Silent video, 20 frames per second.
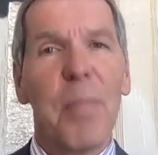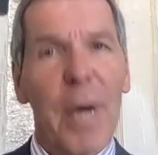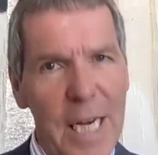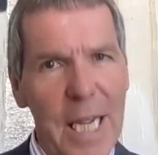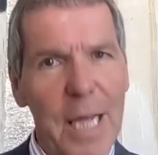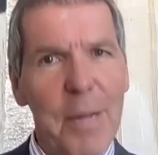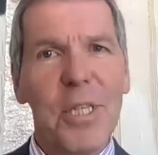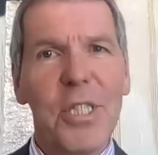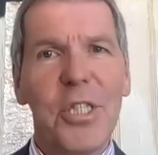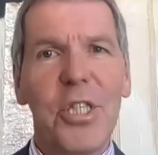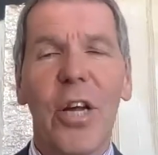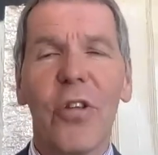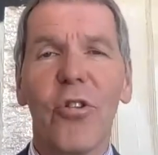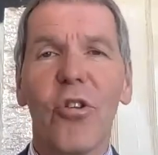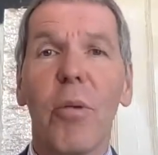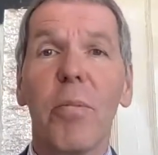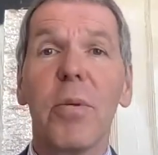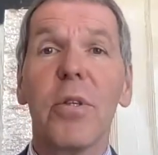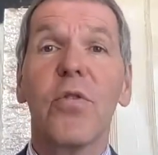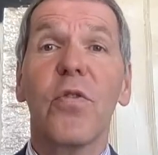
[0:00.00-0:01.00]
My name is Jan
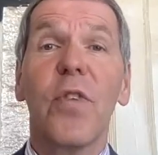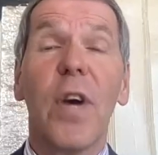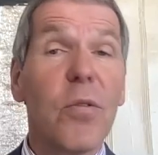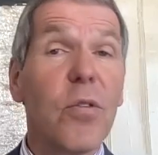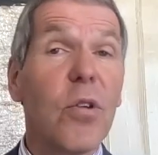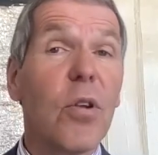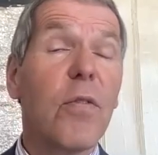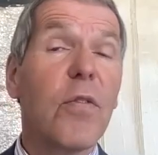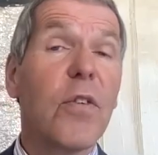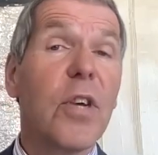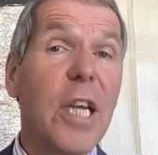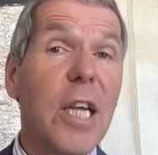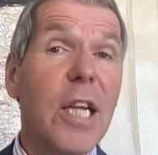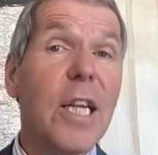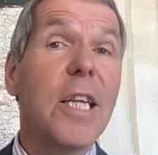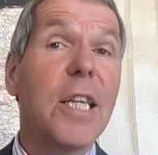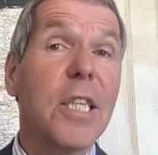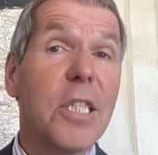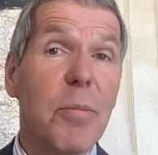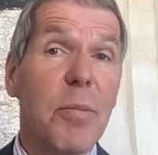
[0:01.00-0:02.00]
Robberts, founder of Key
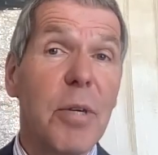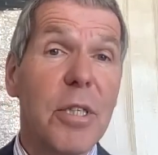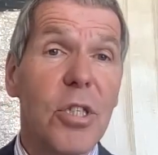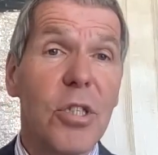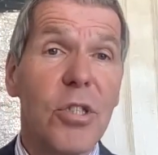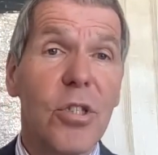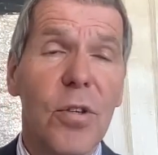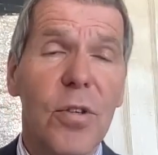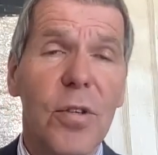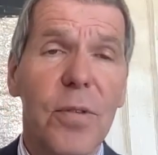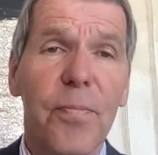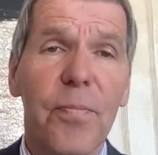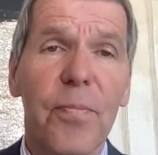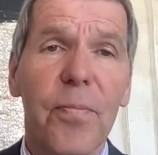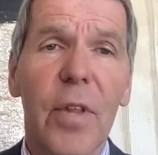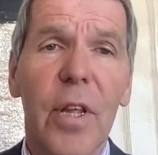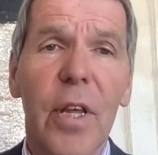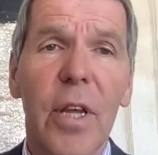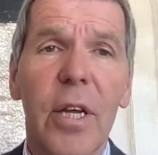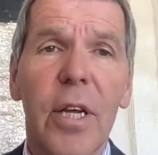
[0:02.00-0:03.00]
Leadership Institute.
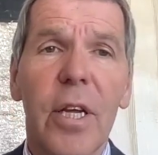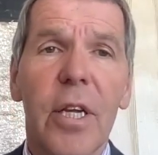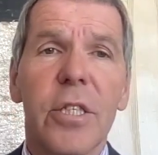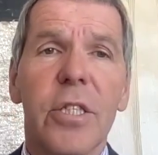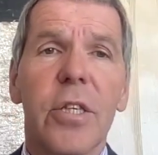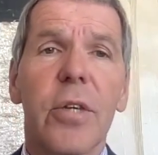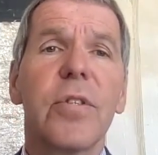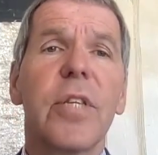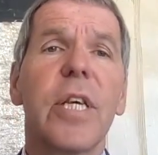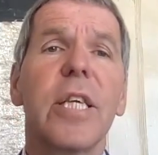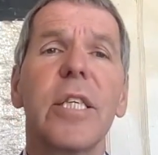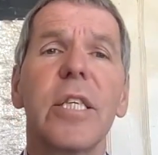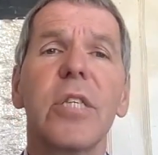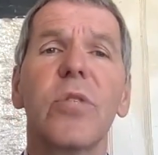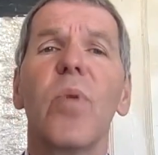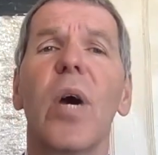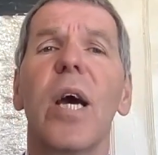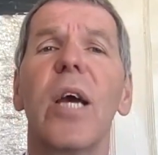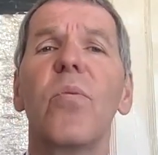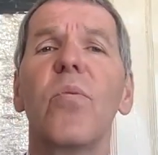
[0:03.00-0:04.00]
So, this is
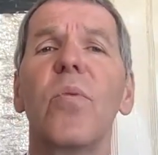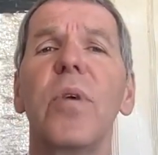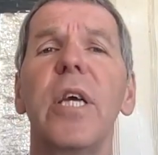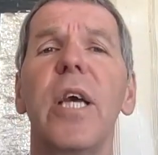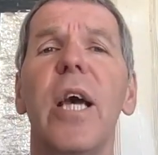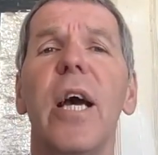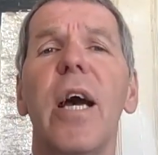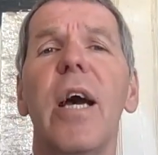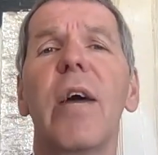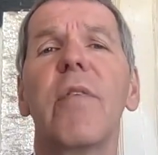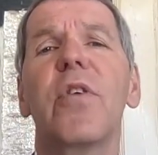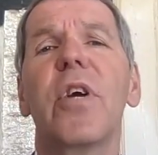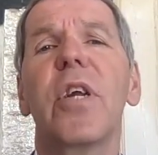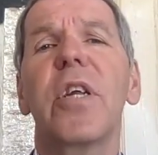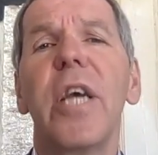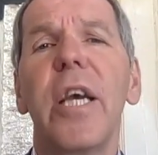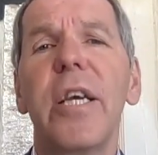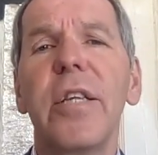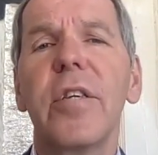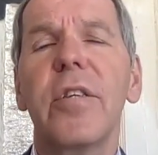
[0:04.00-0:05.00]
why we have
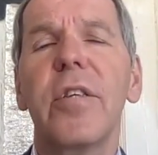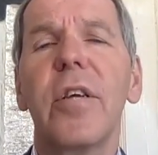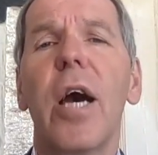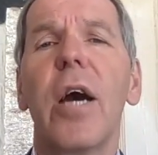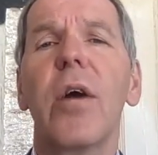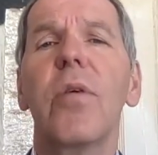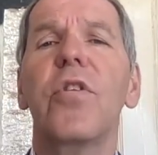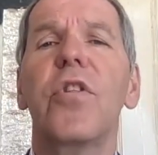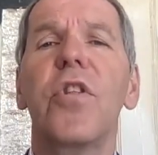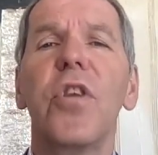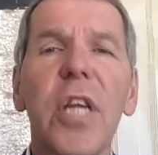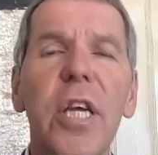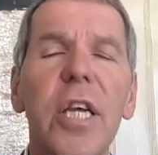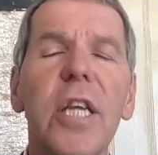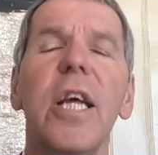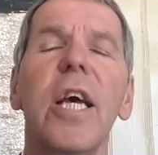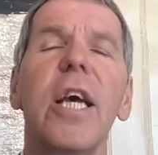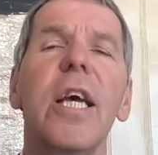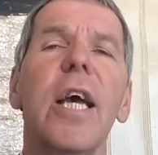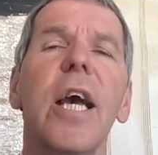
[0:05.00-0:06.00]
created our three
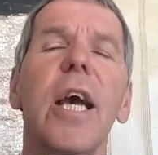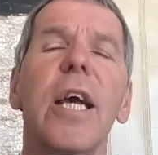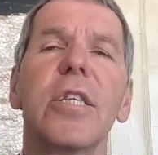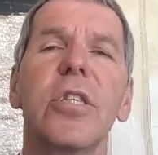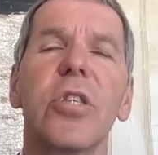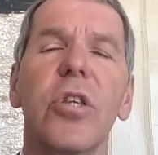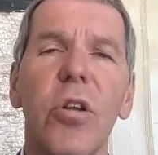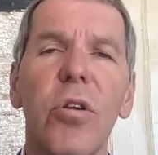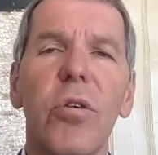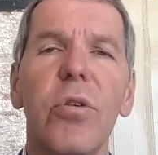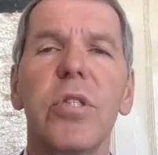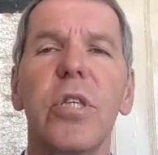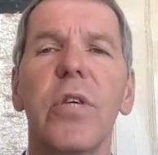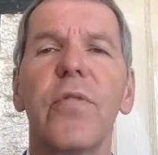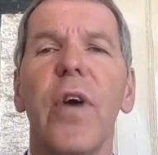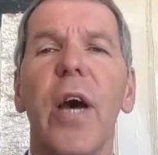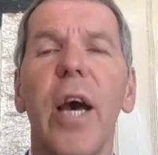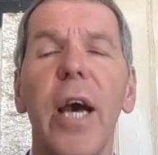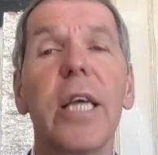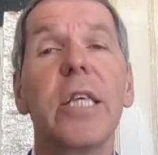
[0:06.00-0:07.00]
day
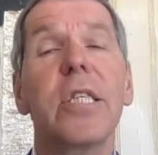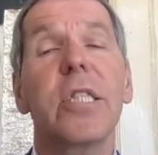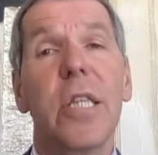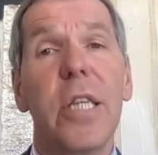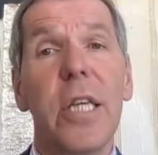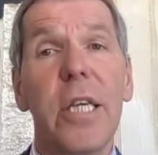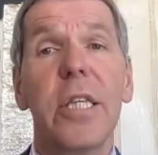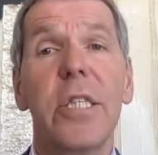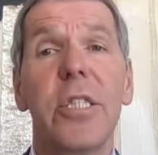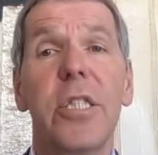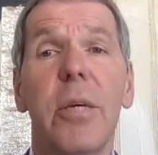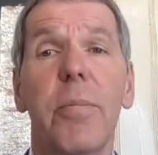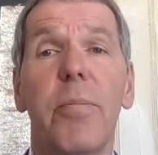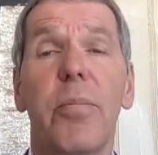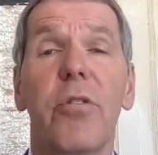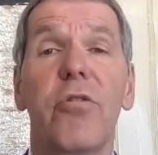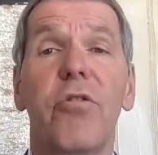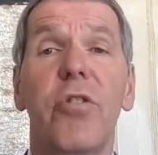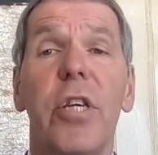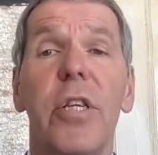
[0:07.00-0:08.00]
exclusive ICE leadership
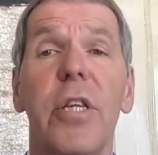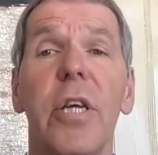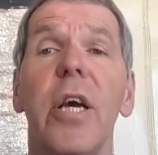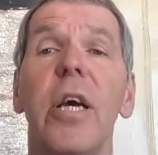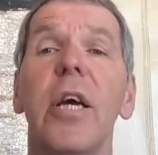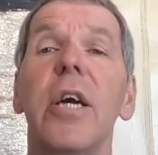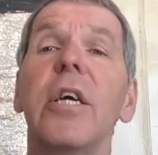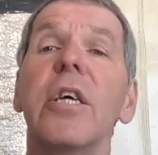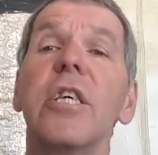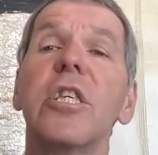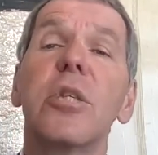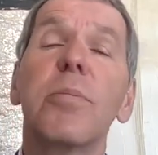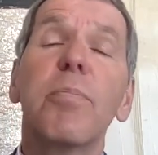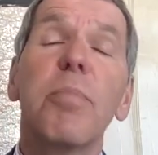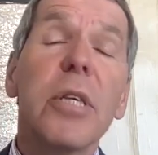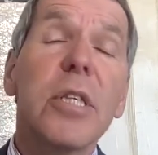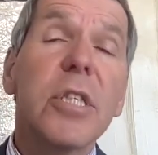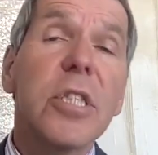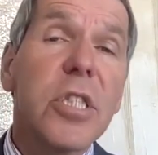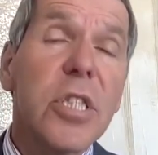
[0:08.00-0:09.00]
retreat,
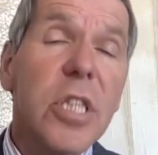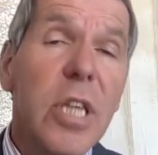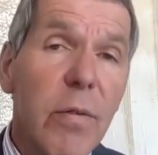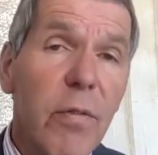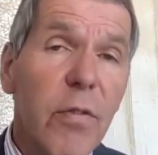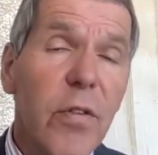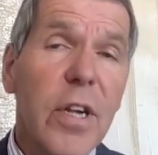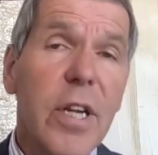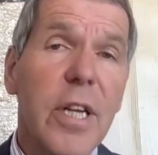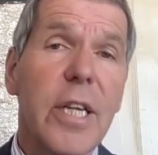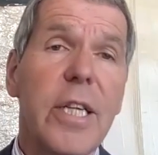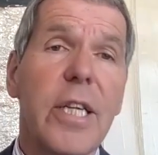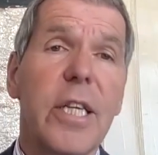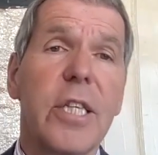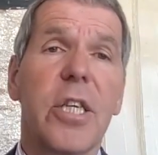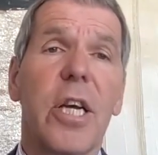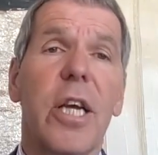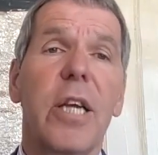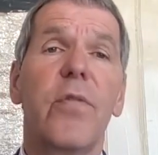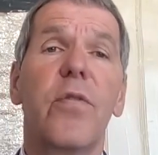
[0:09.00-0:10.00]
specifically
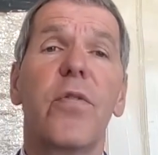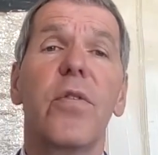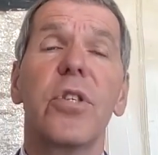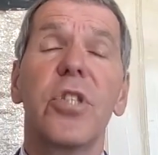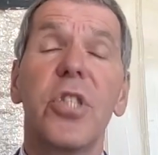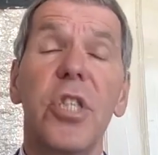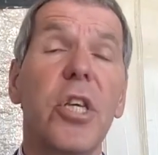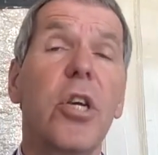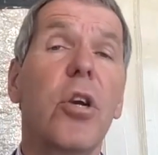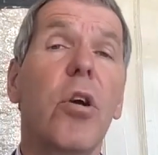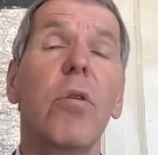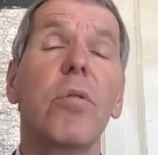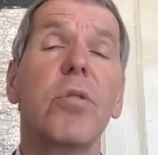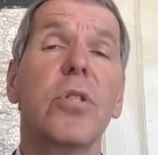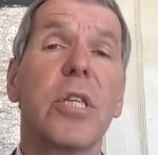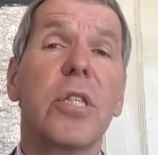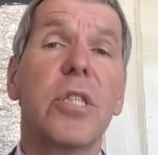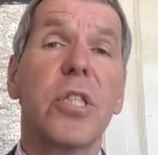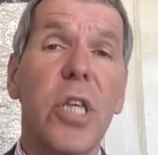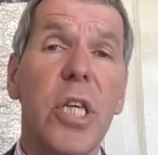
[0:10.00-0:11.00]
designed for CEOs
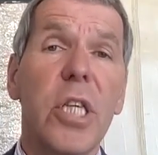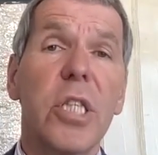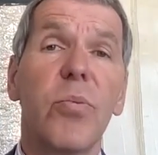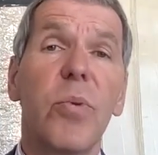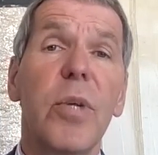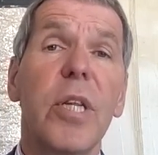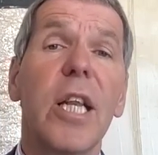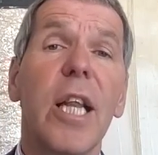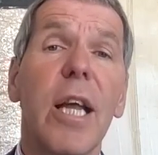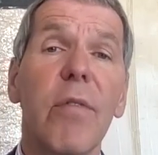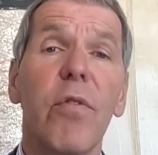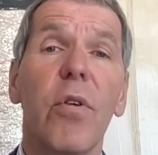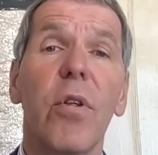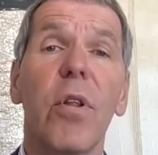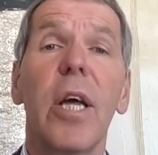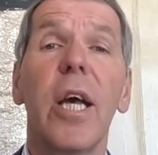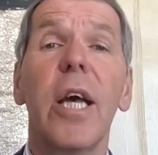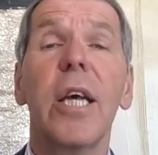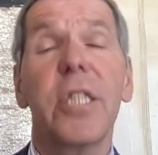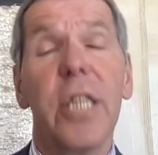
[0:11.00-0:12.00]
and C suite
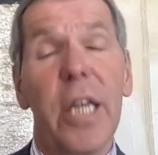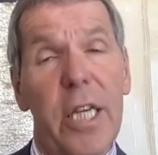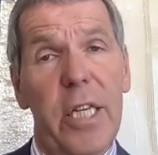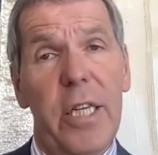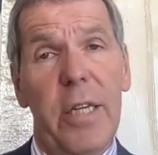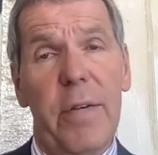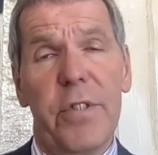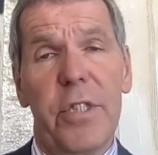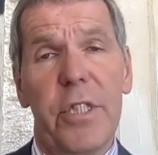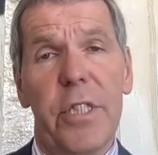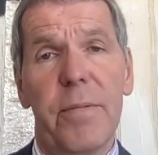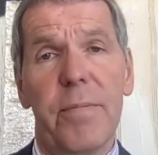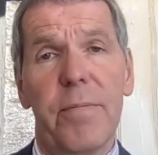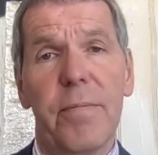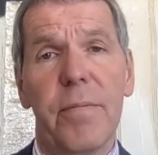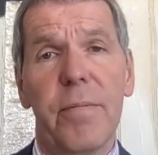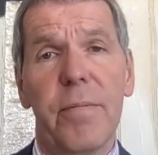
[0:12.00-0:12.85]
level executives.